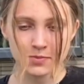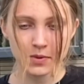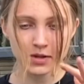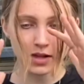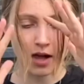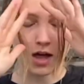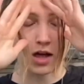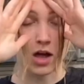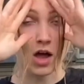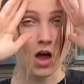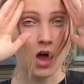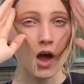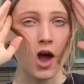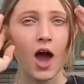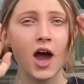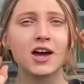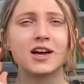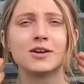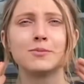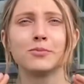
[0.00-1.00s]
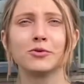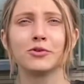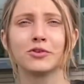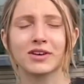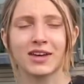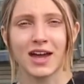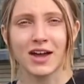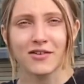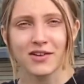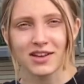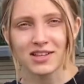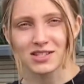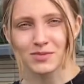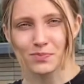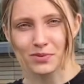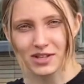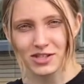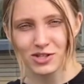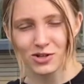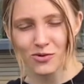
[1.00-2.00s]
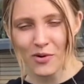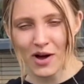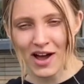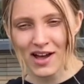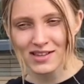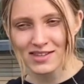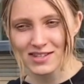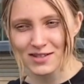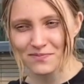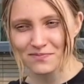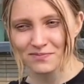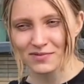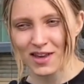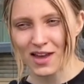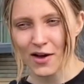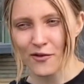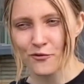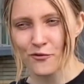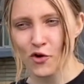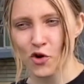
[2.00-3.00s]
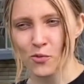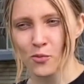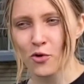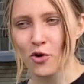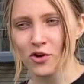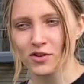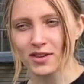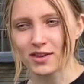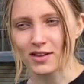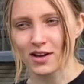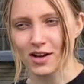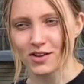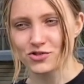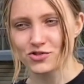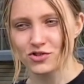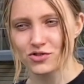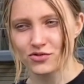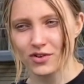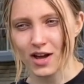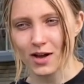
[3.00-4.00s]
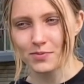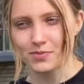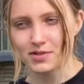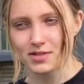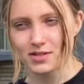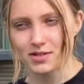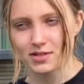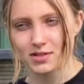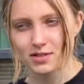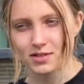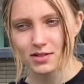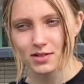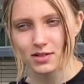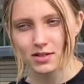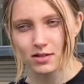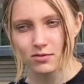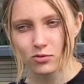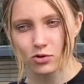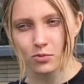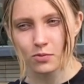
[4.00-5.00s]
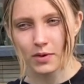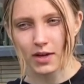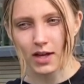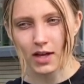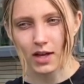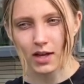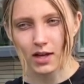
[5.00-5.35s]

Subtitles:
but like Bulgarian split squats for more than 100 reps would be